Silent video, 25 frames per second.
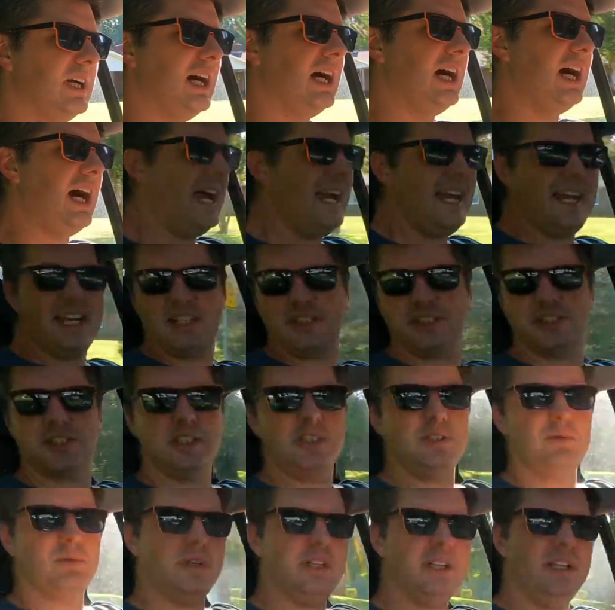I
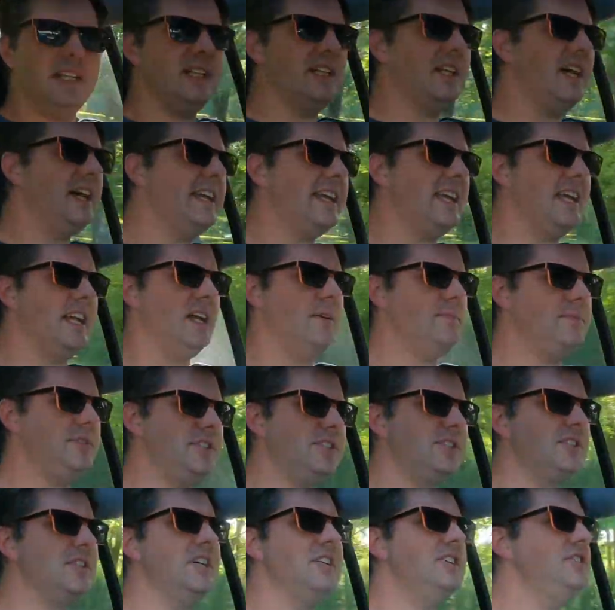actually really like it. I'm
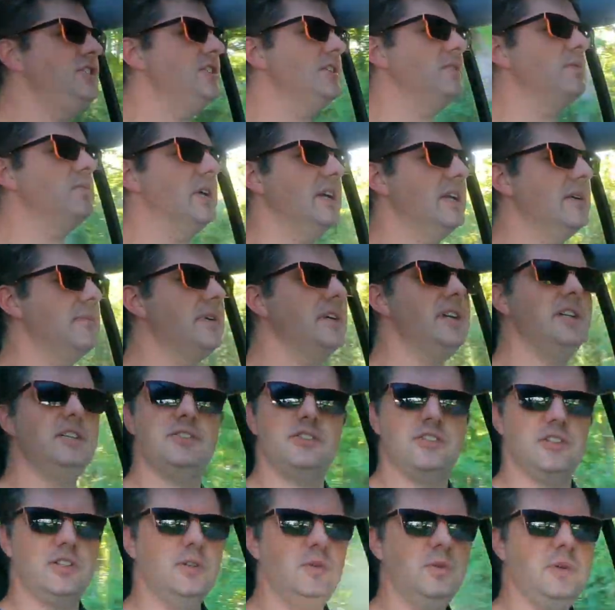just not sure what I'm going to
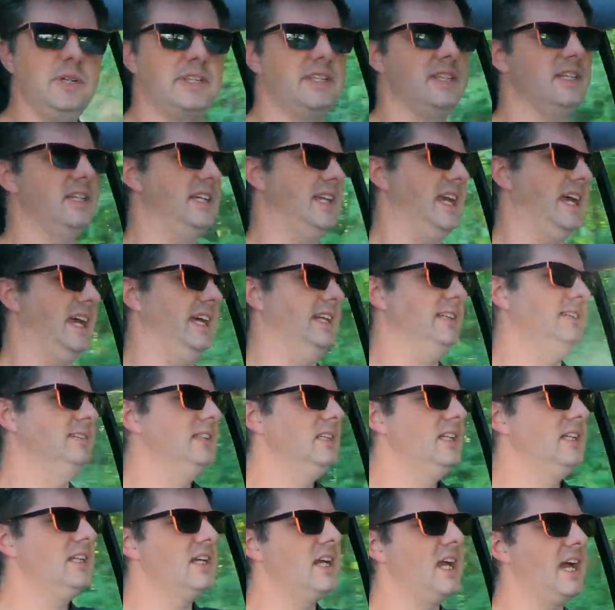do with it yet.
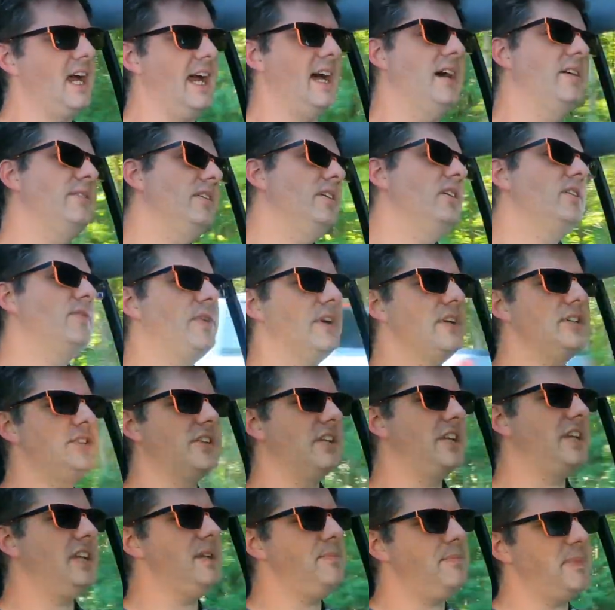I don't know if I
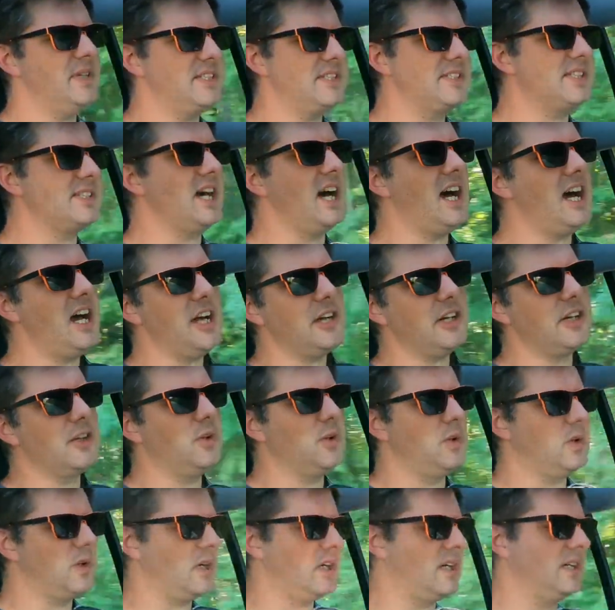should keep it stock
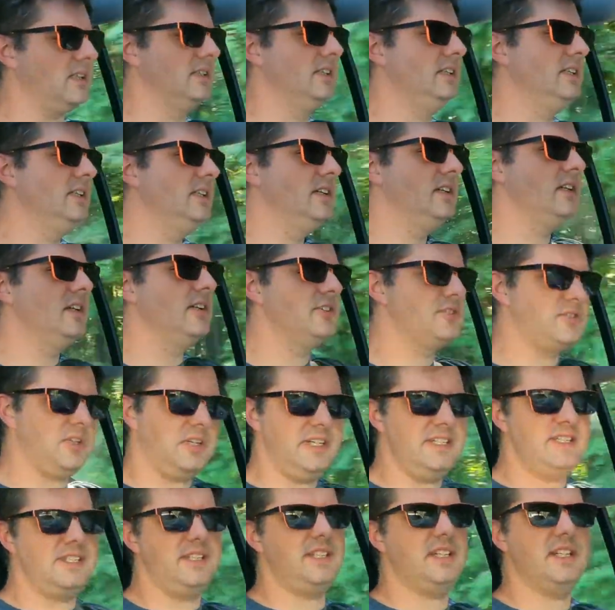or
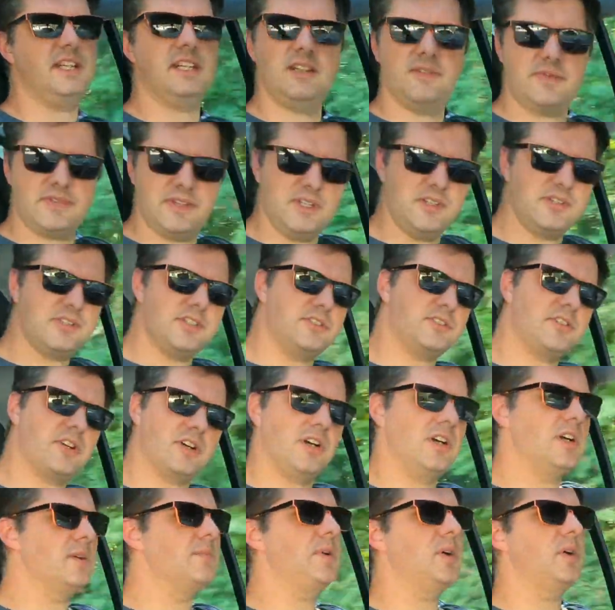try seeing if there's a
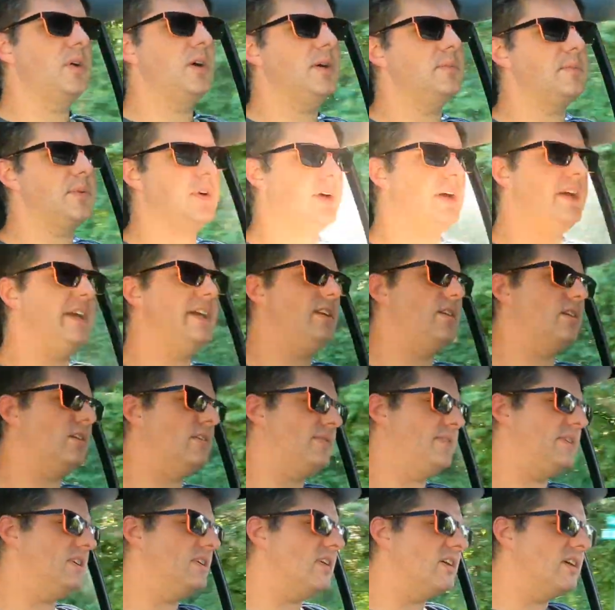turbo upgrade or
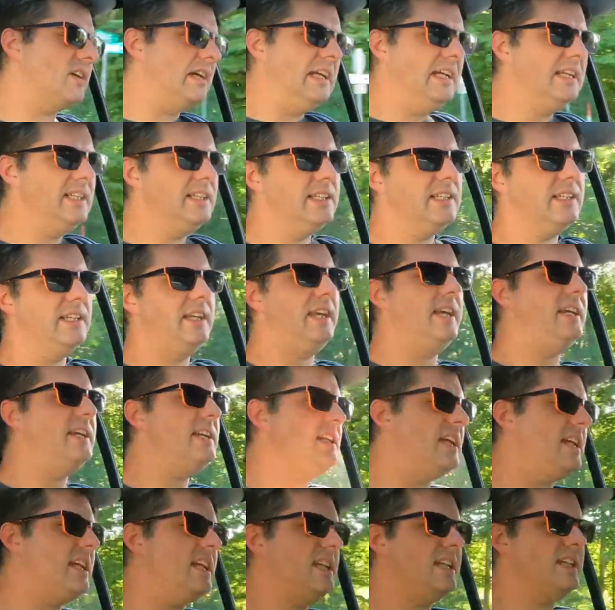if there are
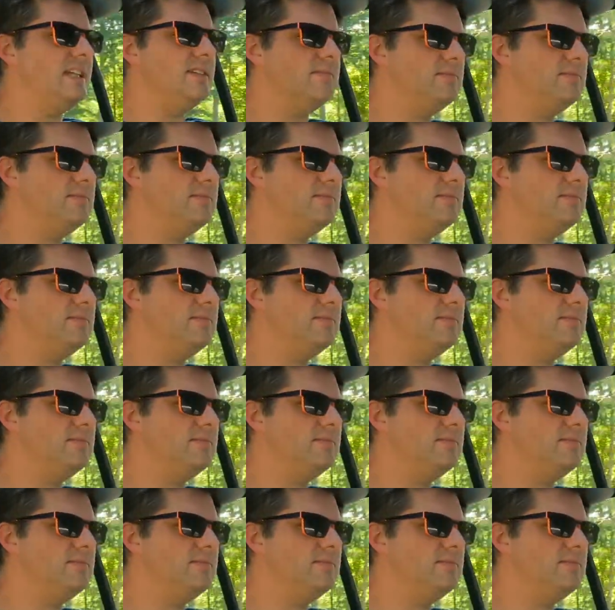any